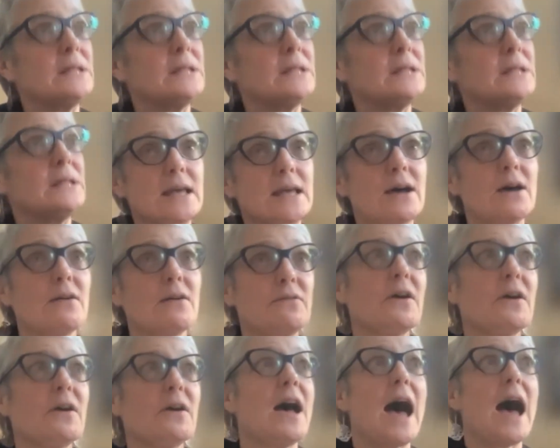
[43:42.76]
place
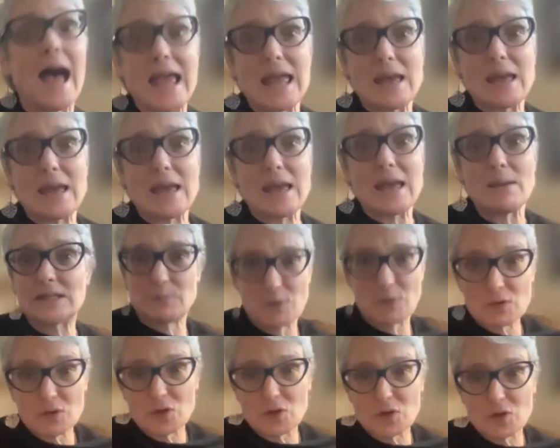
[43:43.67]
of, I am a
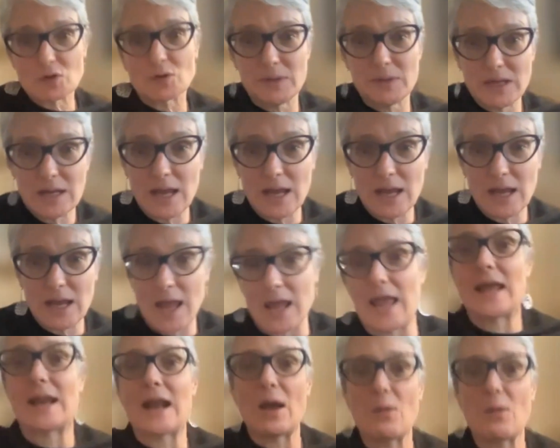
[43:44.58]
spiritual
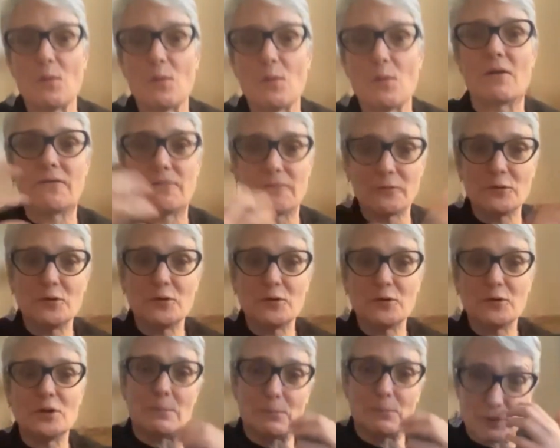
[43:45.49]
being and I want to
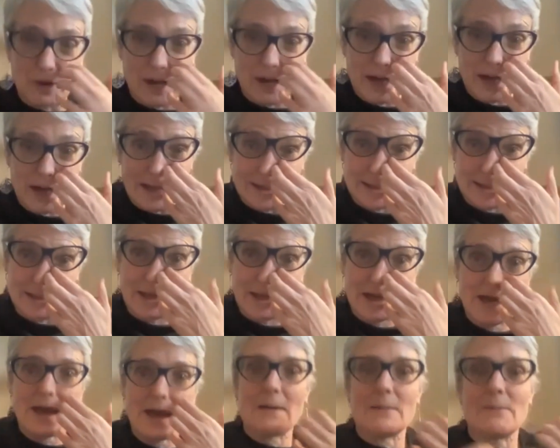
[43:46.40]
fully
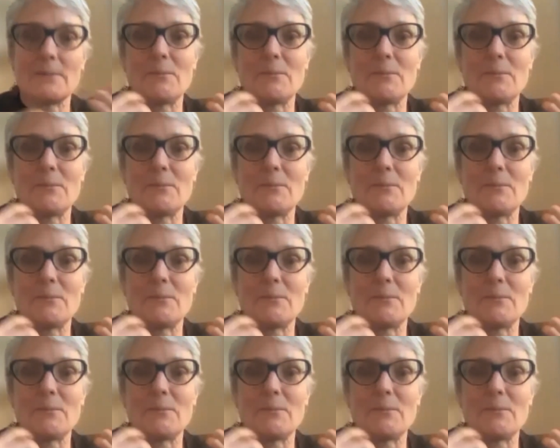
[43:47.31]
embrace